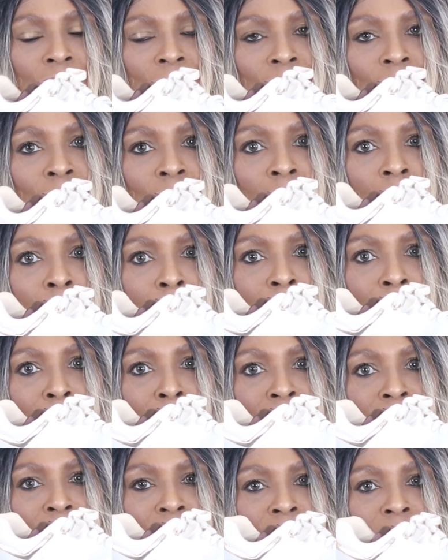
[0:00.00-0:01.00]
So comment
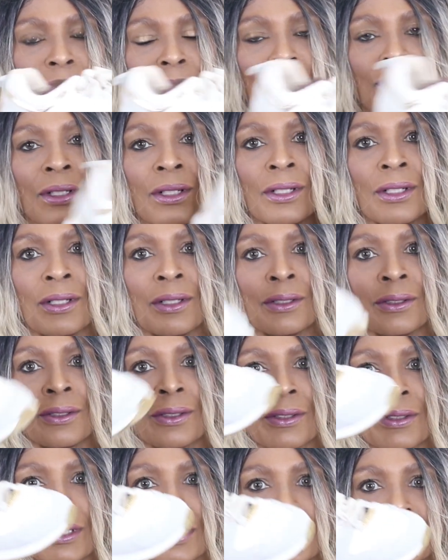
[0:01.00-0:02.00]
below
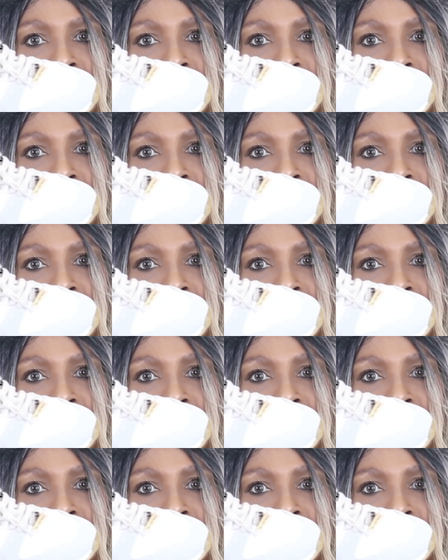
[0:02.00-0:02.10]
on these